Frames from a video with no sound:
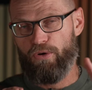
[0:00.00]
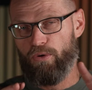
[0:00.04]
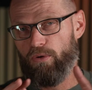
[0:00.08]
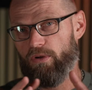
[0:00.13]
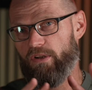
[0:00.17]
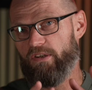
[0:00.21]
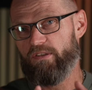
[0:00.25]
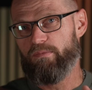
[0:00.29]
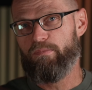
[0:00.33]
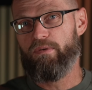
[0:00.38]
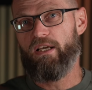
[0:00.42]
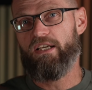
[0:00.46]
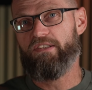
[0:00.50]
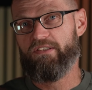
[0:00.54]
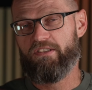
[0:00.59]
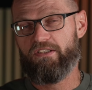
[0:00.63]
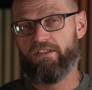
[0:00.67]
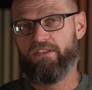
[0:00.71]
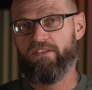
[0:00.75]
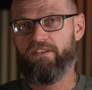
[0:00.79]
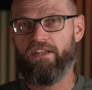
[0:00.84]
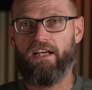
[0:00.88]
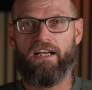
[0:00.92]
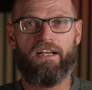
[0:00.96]
all those plastic
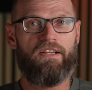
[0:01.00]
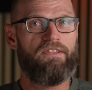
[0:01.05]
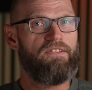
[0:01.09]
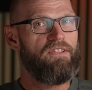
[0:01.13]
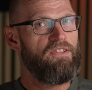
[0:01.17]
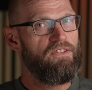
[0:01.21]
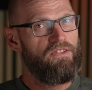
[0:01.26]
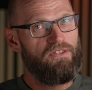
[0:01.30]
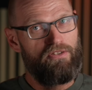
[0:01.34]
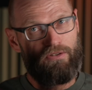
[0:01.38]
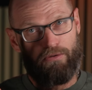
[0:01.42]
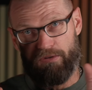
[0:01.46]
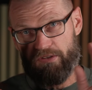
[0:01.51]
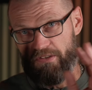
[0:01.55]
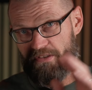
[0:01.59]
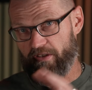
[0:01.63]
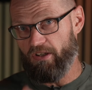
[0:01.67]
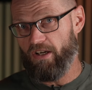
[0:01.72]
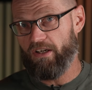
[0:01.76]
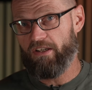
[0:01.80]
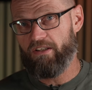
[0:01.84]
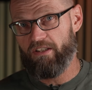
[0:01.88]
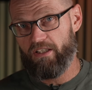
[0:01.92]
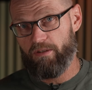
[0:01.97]
containers into your
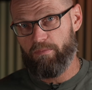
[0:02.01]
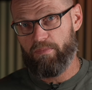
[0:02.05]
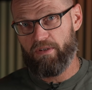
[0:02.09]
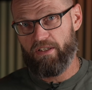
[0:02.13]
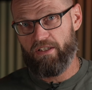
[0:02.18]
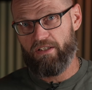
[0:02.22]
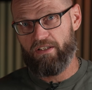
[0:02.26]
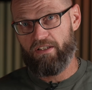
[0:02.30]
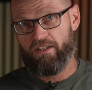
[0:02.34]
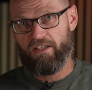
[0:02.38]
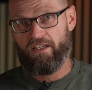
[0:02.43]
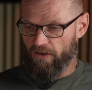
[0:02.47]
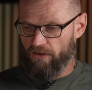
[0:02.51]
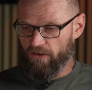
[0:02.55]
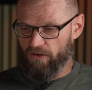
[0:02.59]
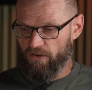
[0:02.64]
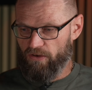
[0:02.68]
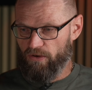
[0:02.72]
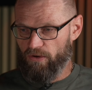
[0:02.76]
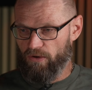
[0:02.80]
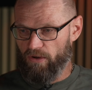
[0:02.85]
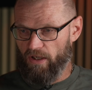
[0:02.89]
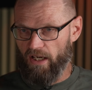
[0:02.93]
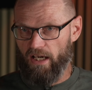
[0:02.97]
recycling bin.
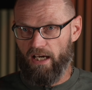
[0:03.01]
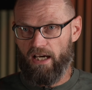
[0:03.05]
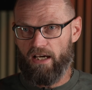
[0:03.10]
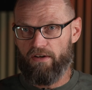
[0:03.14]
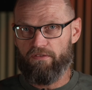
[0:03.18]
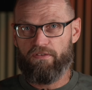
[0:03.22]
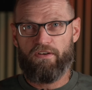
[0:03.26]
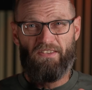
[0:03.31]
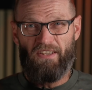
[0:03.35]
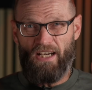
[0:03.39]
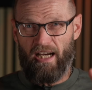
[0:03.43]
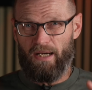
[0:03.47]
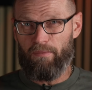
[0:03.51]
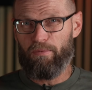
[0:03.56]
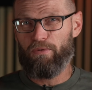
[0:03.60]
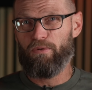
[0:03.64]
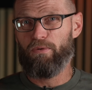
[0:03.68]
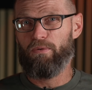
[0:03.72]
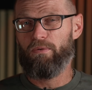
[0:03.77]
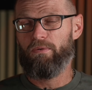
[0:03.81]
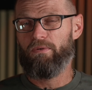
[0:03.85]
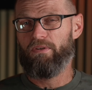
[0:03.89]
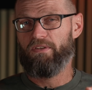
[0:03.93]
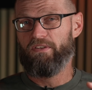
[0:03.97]
You have
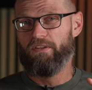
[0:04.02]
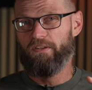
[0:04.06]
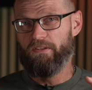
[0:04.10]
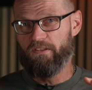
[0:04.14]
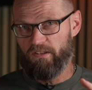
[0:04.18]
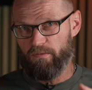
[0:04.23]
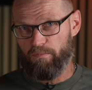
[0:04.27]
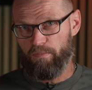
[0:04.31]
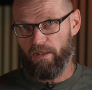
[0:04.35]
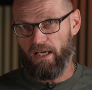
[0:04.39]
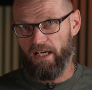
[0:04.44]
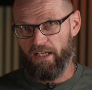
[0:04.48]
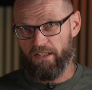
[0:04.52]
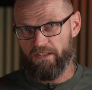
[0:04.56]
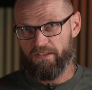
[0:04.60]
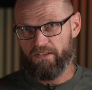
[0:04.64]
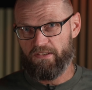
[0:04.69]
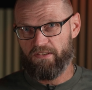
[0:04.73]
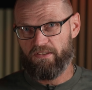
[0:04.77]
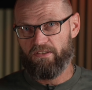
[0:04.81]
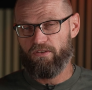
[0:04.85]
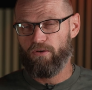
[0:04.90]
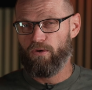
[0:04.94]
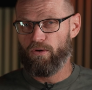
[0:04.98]
double the
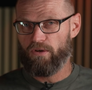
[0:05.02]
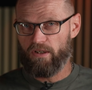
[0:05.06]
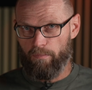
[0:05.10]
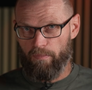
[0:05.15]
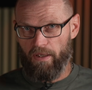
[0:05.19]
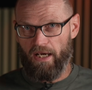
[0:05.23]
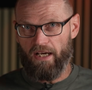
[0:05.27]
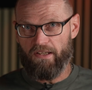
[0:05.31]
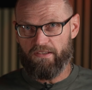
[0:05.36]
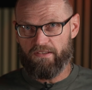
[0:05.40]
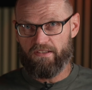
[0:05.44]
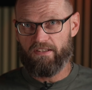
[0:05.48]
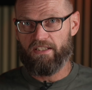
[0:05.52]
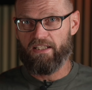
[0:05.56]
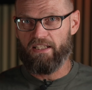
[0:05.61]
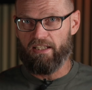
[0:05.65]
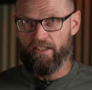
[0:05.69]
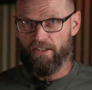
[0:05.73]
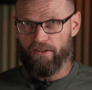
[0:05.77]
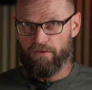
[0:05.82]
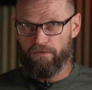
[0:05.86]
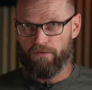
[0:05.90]
space or capacity in your